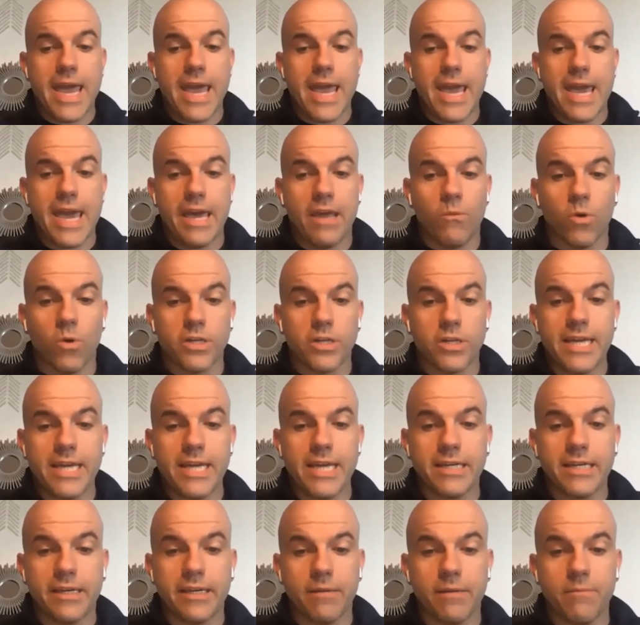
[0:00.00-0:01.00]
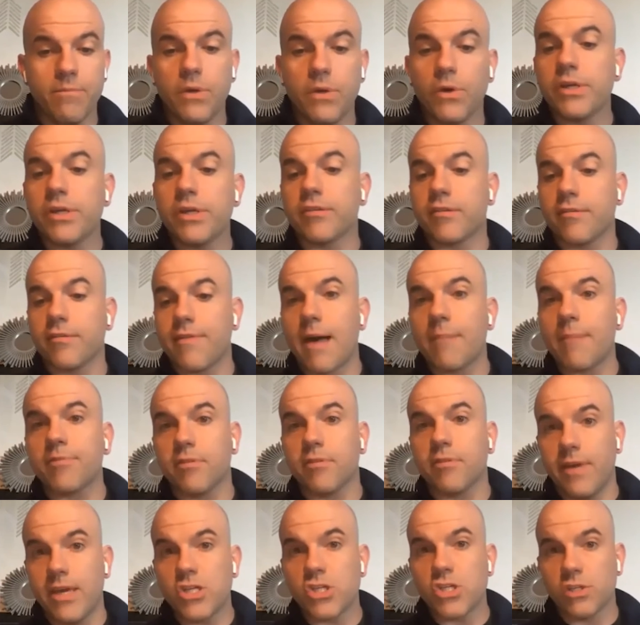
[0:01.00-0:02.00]
and we're taking millions of
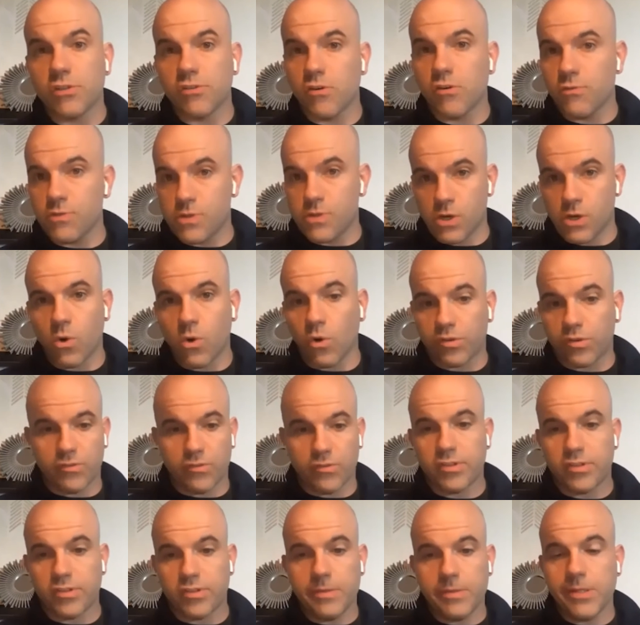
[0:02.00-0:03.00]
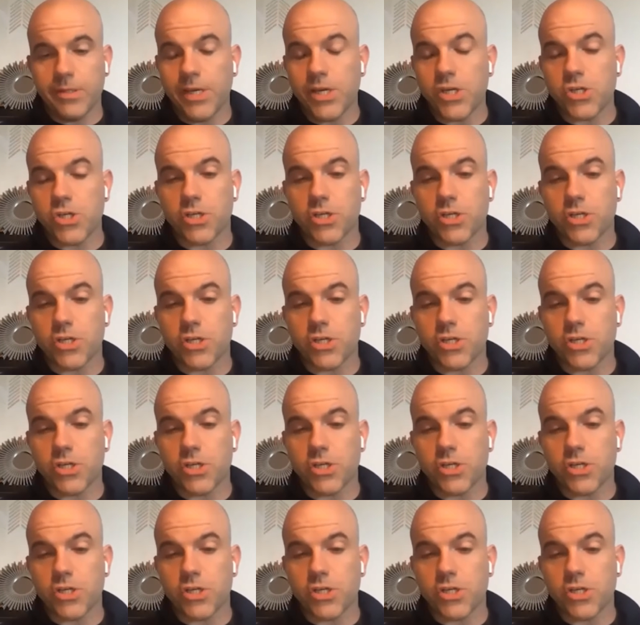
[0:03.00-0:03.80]
observations over the course of a simulation.